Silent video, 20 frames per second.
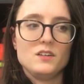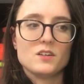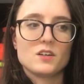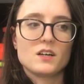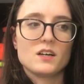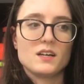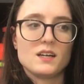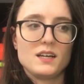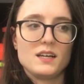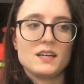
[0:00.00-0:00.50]
you're
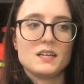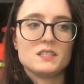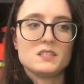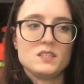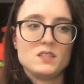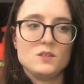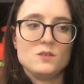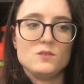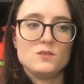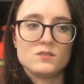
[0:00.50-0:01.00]
going to get
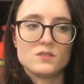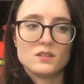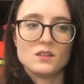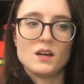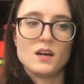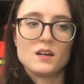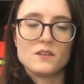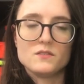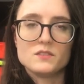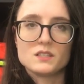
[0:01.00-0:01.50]
to use a
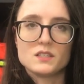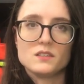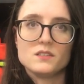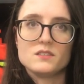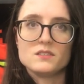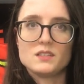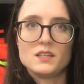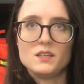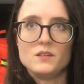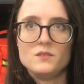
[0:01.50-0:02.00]
lot of
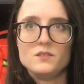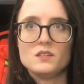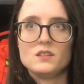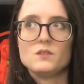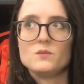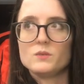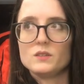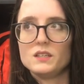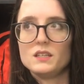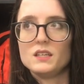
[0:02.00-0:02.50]
skills that you
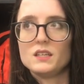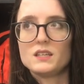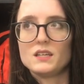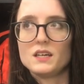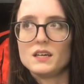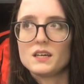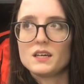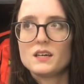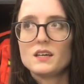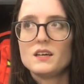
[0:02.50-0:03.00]
didn't really
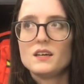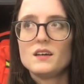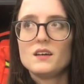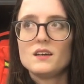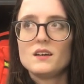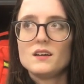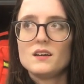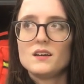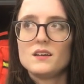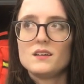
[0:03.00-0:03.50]
think
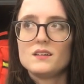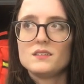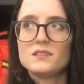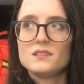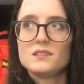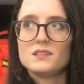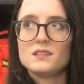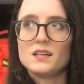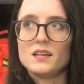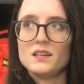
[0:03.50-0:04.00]

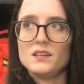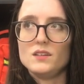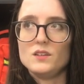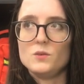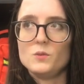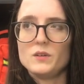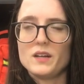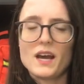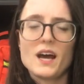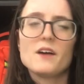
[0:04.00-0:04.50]
that
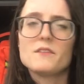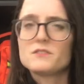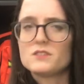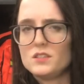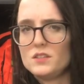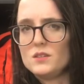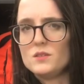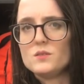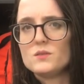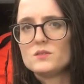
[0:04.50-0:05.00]
you would have
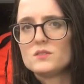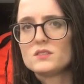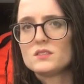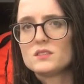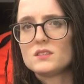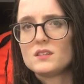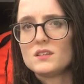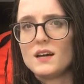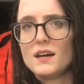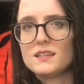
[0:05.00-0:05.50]
to
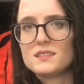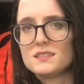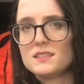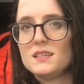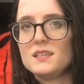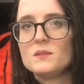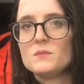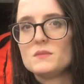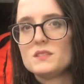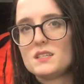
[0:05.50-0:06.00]
use as an
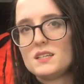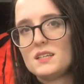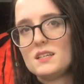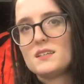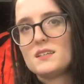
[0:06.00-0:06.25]
EMT.